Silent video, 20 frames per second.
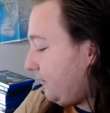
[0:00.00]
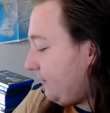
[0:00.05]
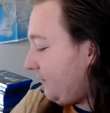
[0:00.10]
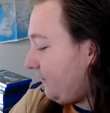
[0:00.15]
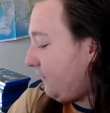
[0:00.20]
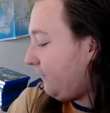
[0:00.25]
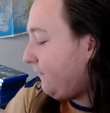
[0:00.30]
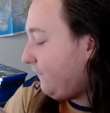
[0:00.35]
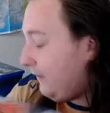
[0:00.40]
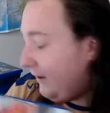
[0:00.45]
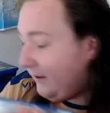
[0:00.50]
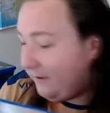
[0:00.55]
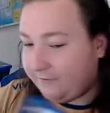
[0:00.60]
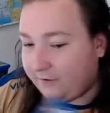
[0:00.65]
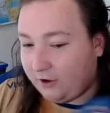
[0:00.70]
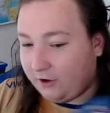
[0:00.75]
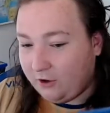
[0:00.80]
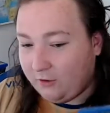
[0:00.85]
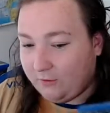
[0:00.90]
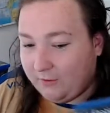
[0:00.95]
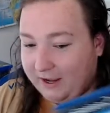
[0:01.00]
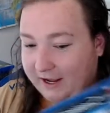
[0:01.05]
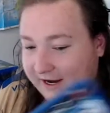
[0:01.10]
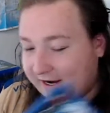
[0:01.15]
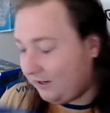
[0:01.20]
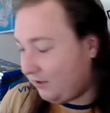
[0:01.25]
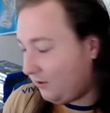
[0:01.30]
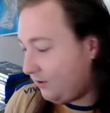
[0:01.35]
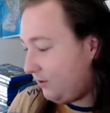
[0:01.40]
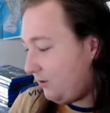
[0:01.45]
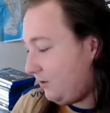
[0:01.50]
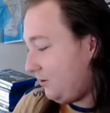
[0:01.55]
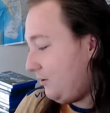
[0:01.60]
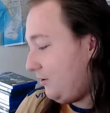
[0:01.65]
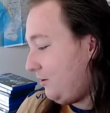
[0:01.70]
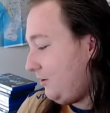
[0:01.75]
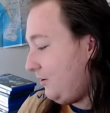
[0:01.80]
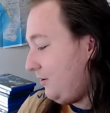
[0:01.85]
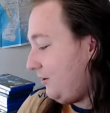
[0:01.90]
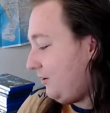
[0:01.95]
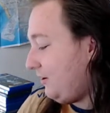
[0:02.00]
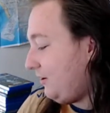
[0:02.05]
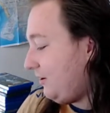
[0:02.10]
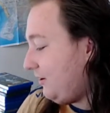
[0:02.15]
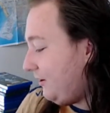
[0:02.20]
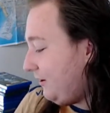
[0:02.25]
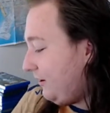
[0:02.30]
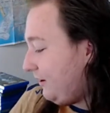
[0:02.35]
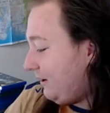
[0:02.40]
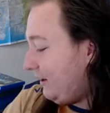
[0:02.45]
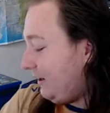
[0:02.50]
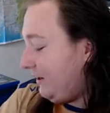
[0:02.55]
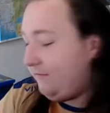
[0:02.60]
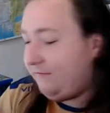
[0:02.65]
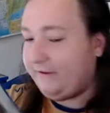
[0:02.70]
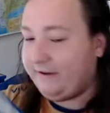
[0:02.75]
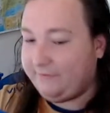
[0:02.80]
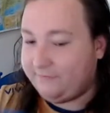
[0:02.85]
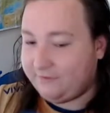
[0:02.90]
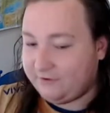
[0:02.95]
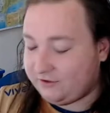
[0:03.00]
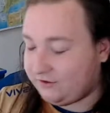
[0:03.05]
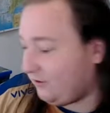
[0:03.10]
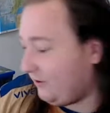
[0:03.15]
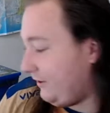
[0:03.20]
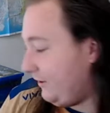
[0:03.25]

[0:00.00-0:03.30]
FIFA 08, and FIFA Street.